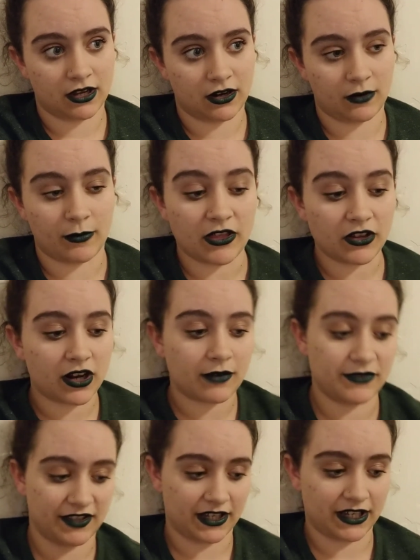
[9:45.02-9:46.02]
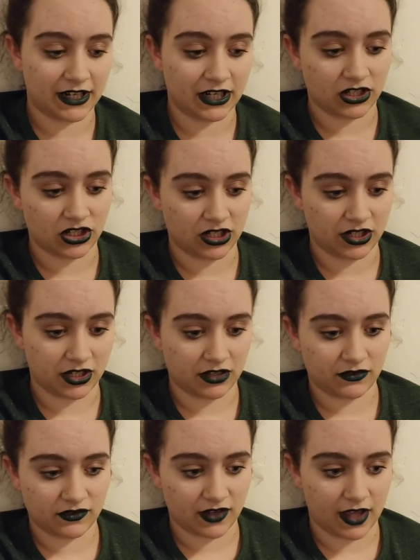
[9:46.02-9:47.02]
her mother comes in, and she's
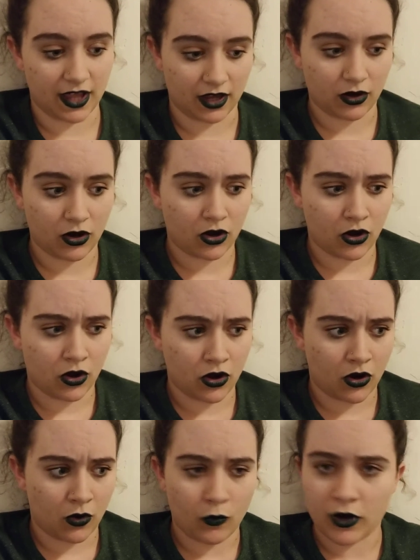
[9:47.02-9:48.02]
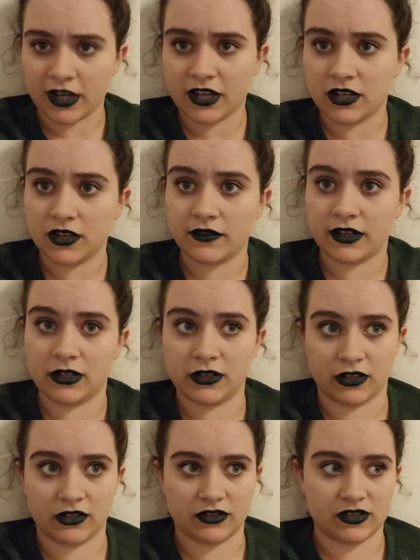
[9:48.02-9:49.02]
like, what are you
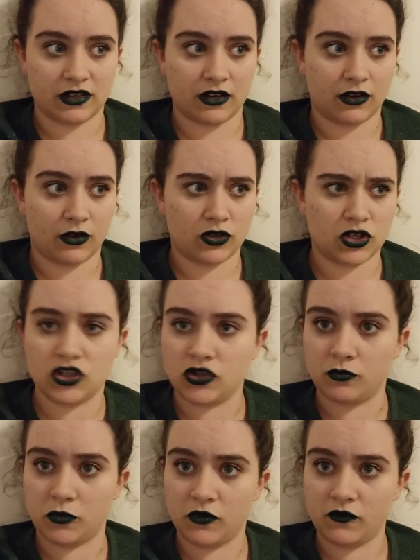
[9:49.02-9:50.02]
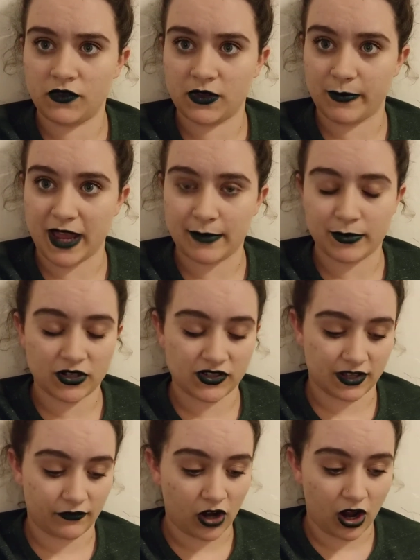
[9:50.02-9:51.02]
doing? Did you move the papers?
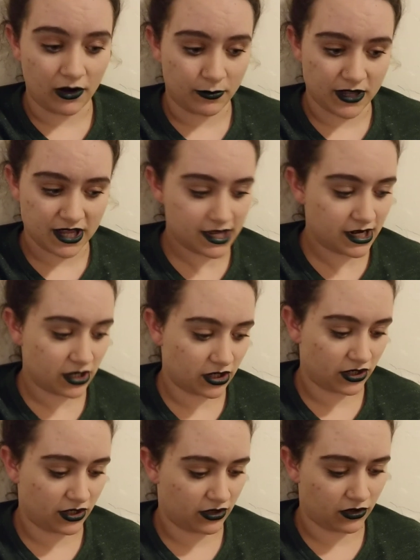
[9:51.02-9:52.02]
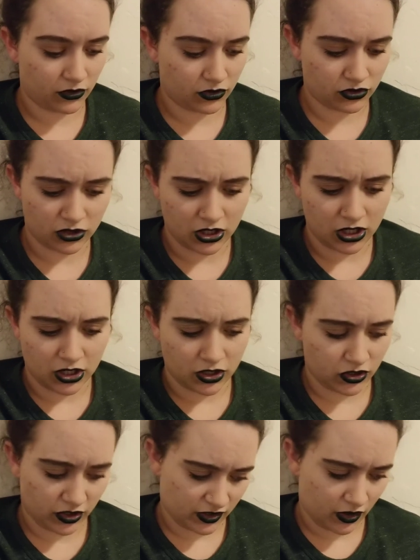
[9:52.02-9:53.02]
They've got to be here.
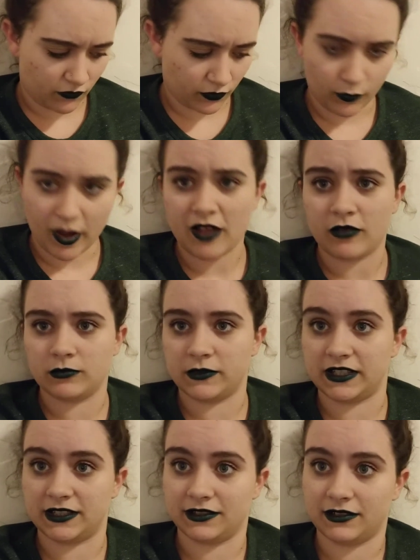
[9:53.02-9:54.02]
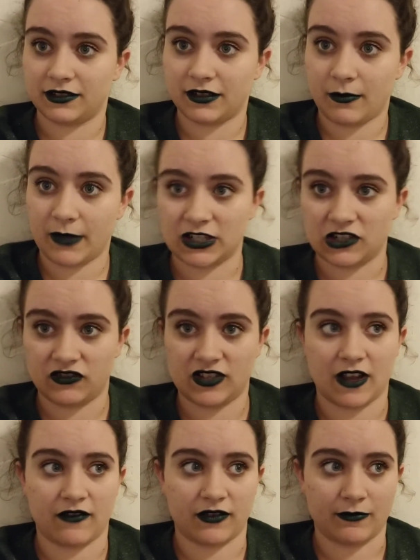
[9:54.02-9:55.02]
You're just overwhelmed, and a bunch of
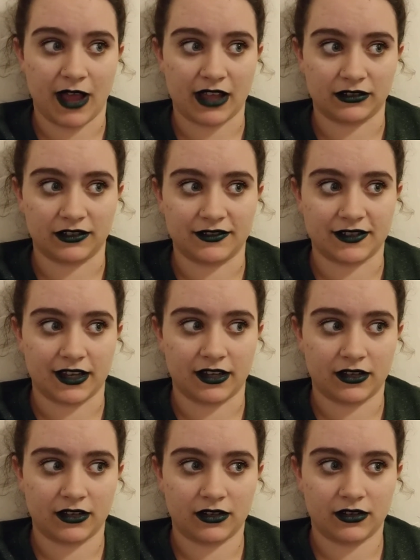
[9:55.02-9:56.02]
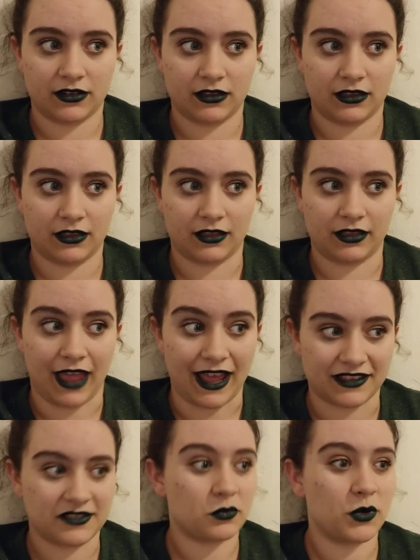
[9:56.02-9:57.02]
stuff. And Madeline's like,
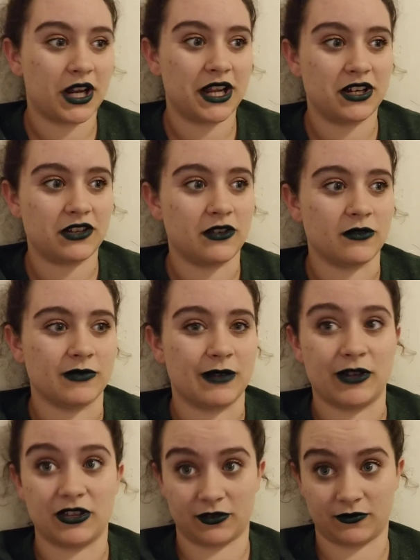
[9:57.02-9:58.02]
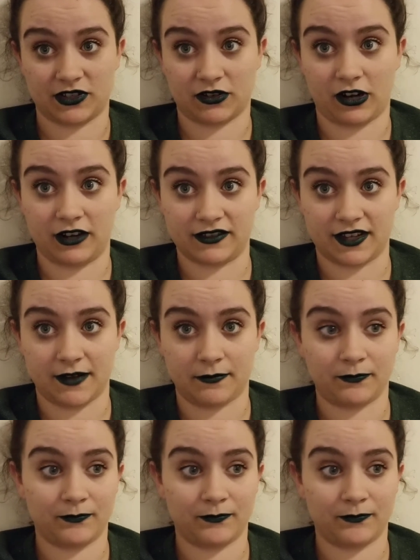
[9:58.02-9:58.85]
that's when I knew my mother was crazy.